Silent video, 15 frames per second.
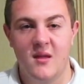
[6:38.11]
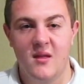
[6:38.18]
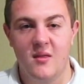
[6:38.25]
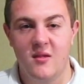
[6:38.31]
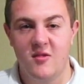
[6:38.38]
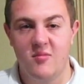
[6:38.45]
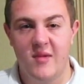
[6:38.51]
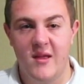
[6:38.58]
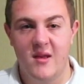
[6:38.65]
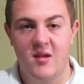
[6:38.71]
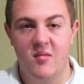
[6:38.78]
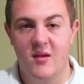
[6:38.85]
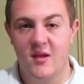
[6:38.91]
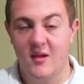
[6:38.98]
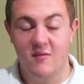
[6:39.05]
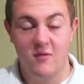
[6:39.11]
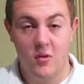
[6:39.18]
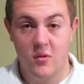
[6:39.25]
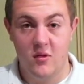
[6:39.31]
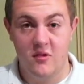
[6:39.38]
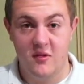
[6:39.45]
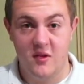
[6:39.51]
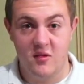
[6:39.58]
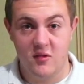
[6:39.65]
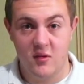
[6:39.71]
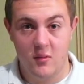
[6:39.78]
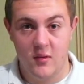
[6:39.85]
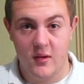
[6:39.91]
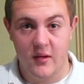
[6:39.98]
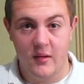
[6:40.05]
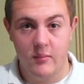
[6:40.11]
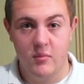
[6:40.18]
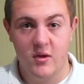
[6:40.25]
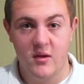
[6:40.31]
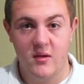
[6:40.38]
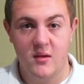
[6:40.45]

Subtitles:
This pandemic, of course, it's going on, but,